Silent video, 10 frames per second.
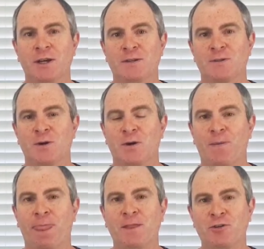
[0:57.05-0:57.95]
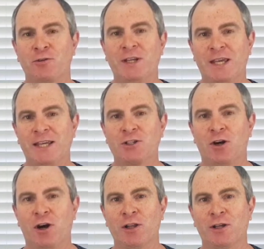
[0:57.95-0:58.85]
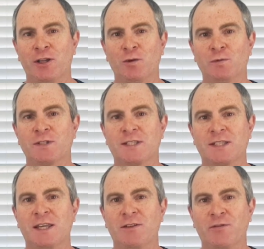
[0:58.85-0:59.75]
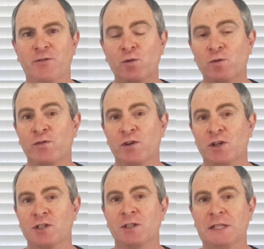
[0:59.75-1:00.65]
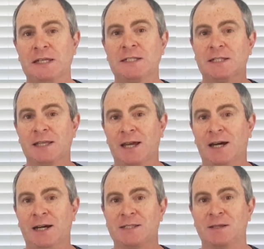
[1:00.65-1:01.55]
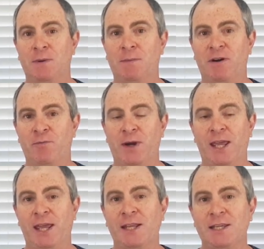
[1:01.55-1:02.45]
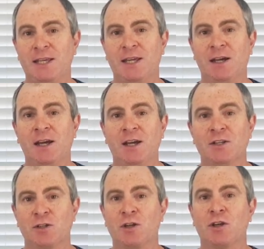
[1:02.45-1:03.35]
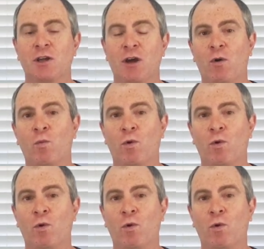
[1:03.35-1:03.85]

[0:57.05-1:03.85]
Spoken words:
So during each highlight you will see the full version linked in the cards up above my head here, so you can go and